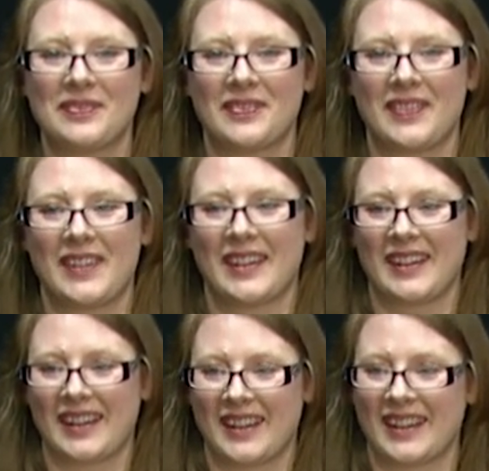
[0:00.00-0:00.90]

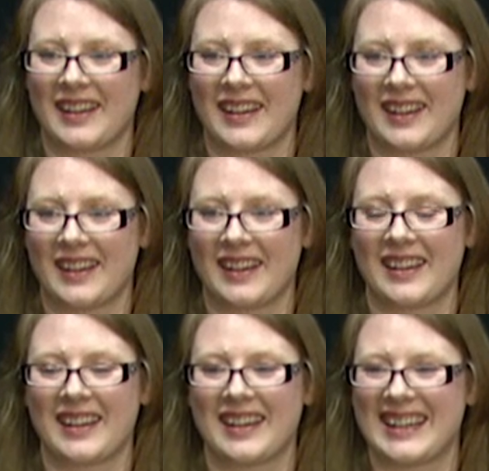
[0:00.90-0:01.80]

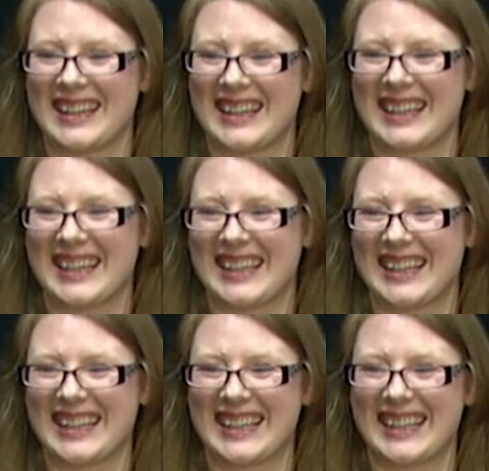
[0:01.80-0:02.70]

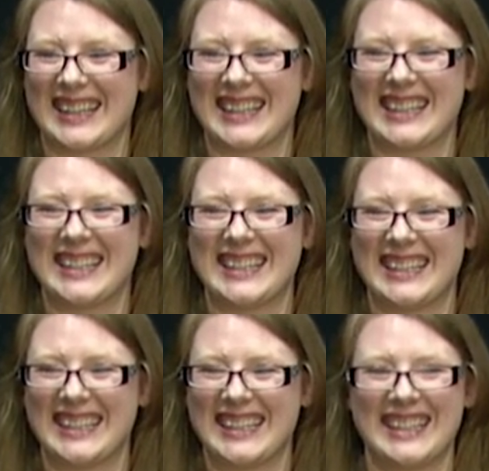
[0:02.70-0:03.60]

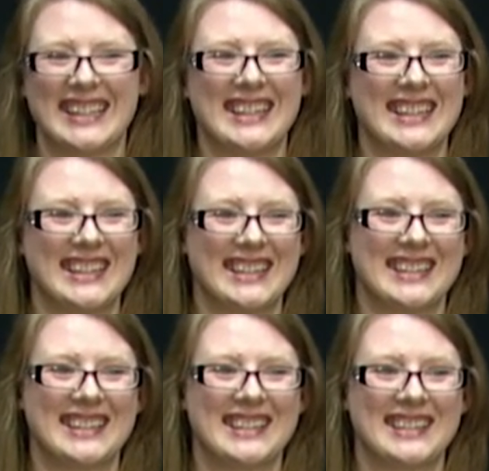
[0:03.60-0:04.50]

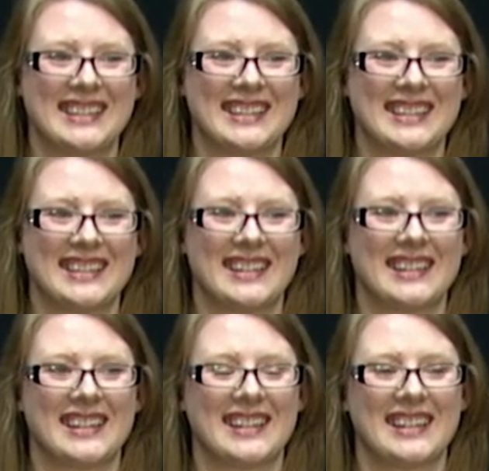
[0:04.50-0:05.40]

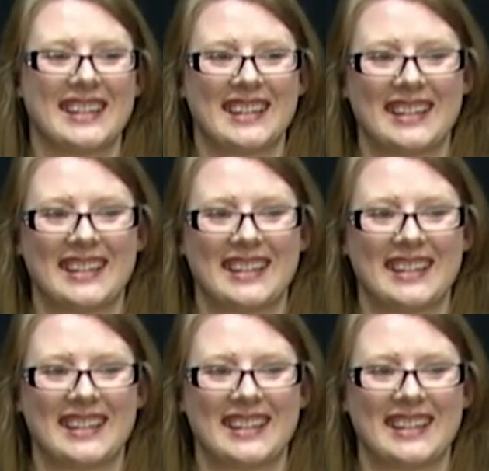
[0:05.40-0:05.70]
No words are spoken by the person on screen.